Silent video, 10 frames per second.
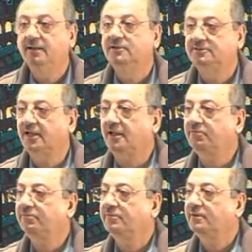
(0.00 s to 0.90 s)
Zarf
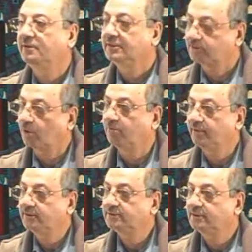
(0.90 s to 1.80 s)
is
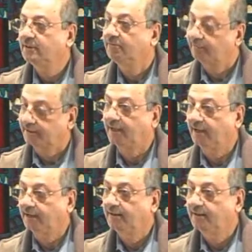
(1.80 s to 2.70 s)
always fatah.
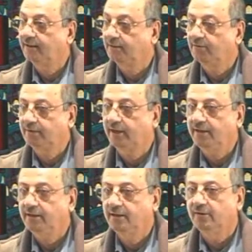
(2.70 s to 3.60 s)
Okay?
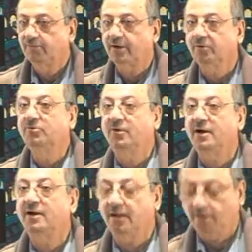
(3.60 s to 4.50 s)
We are going to
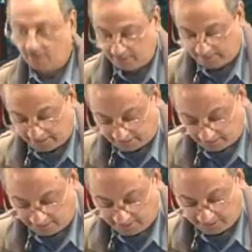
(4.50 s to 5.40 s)
learn a lot later
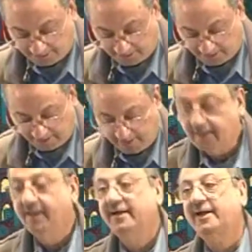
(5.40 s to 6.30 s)
on, inshallah.
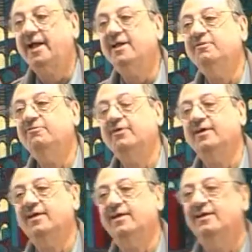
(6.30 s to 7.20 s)
Kaifa.